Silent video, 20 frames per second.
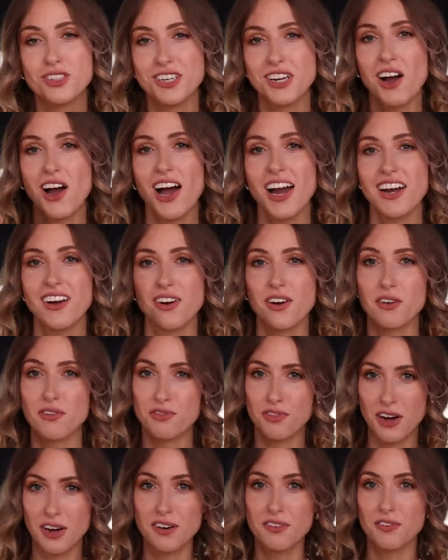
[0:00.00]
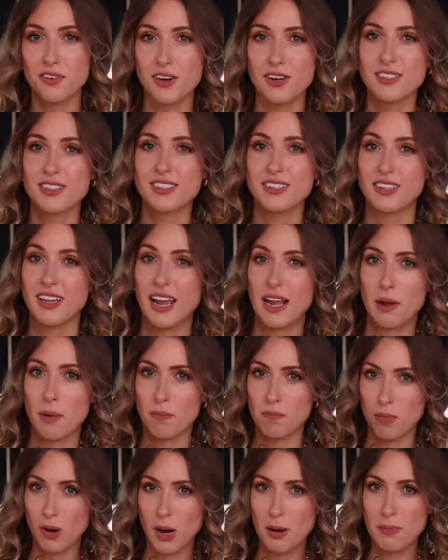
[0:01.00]
she got her very first like
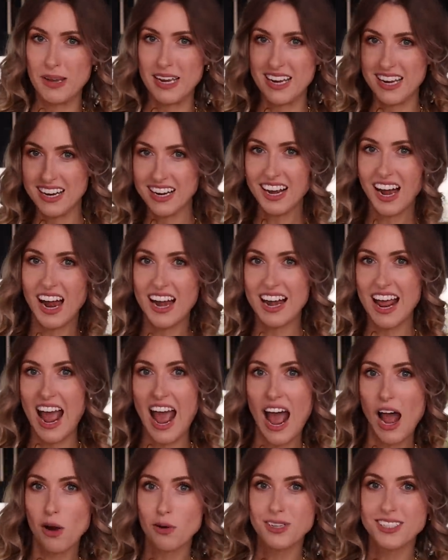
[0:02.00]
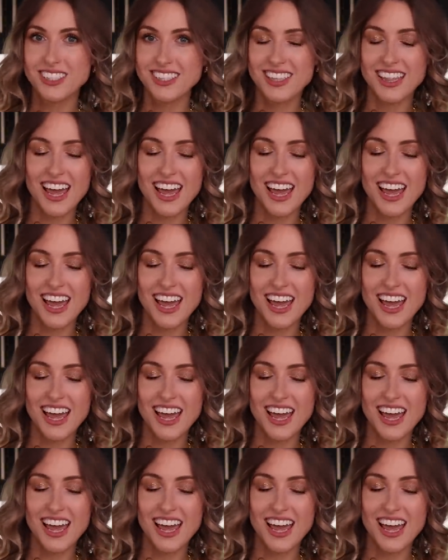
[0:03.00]
Barbie kind of house